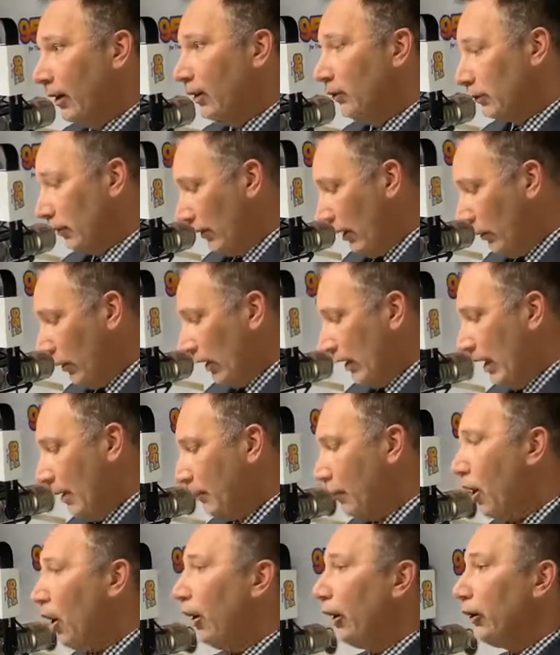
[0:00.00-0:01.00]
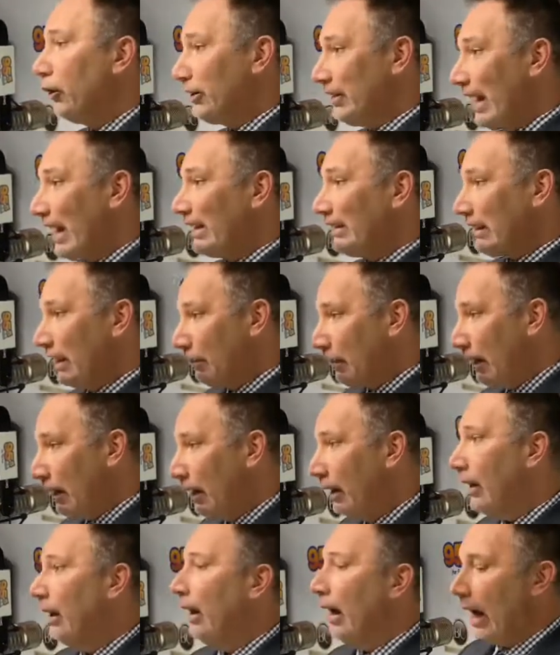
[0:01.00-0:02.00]
So if they want to keep calling or texting me,
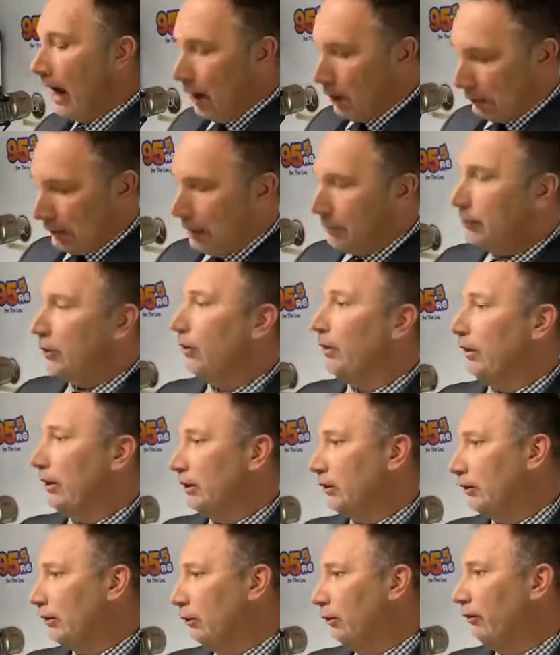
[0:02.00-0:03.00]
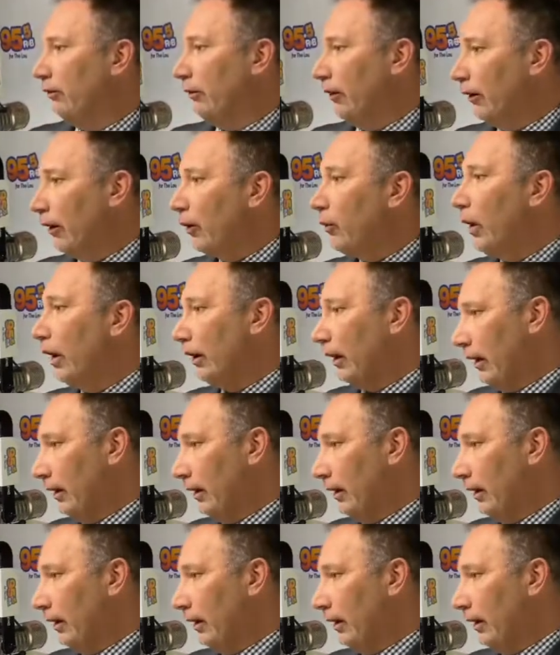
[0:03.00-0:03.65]
I'll keep doing this very quickly.